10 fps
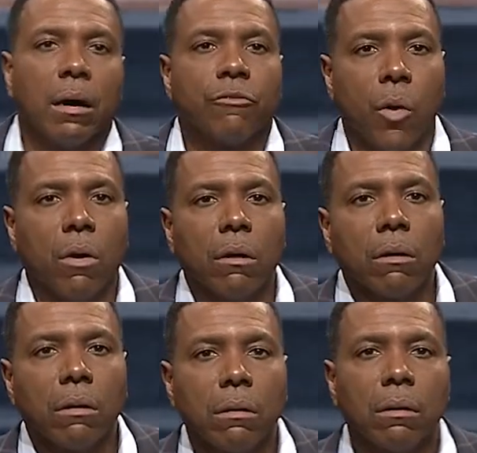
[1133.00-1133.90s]
For,
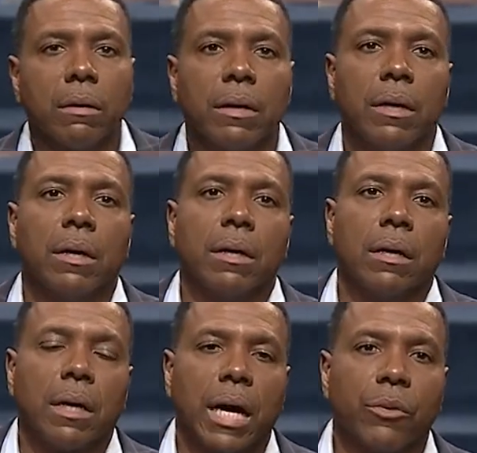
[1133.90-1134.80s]

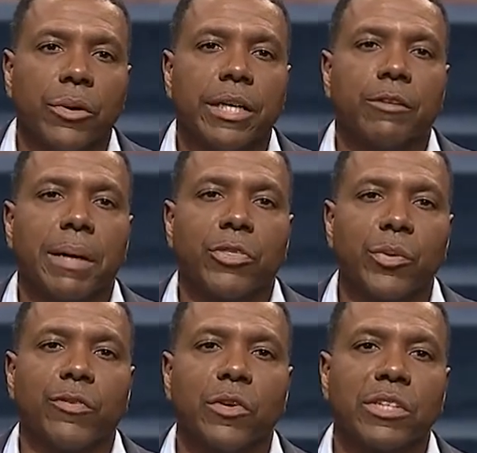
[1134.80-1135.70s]
I don't read this about
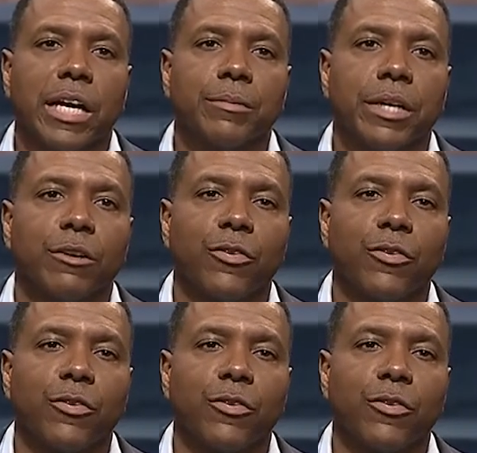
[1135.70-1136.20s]
three, four times later.